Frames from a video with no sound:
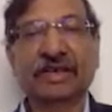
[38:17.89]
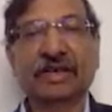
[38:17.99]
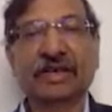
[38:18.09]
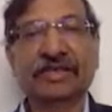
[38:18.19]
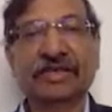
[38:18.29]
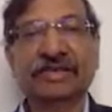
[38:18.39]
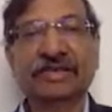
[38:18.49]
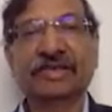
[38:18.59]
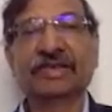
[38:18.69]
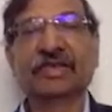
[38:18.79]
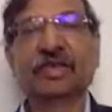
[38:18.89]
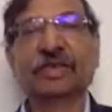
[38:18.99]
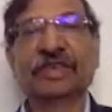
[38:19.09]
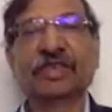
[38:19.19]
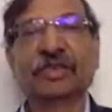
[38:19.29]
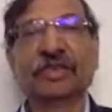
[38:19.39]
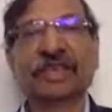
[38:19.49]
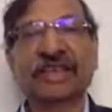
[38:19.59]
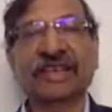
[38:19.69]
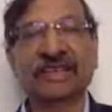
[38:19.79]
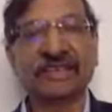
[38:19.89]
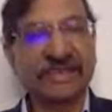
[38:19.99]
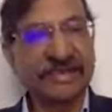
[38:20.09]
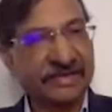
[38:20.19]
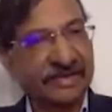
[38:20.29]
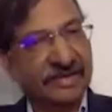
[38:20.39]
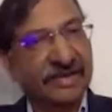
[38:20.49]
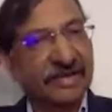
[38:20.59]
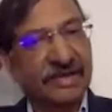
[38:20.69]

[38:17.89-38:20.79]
A lot of us do brainstorming and idea generation.